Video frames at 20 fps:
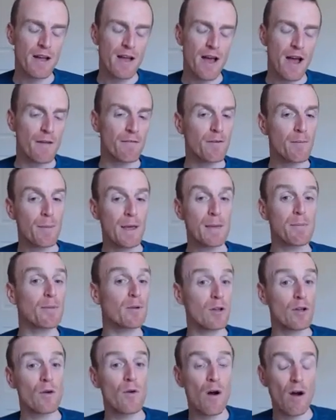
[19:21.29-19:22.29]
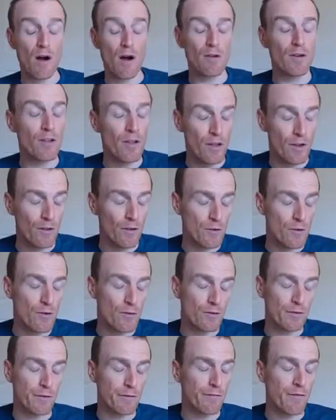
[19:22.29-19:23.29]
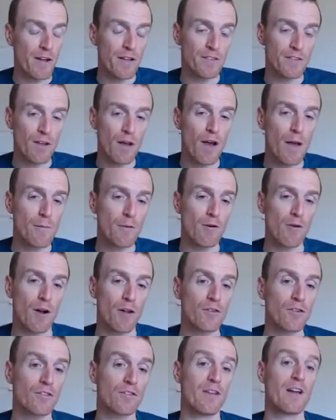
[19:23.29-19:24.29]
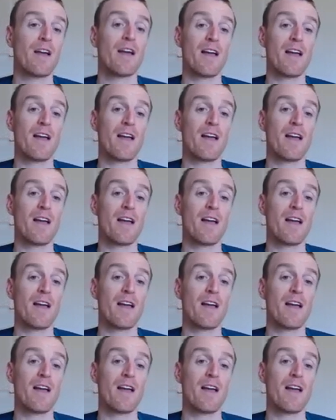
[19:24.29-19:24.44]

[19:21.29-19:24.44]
And for people who are, as you use the phrase, time crunched,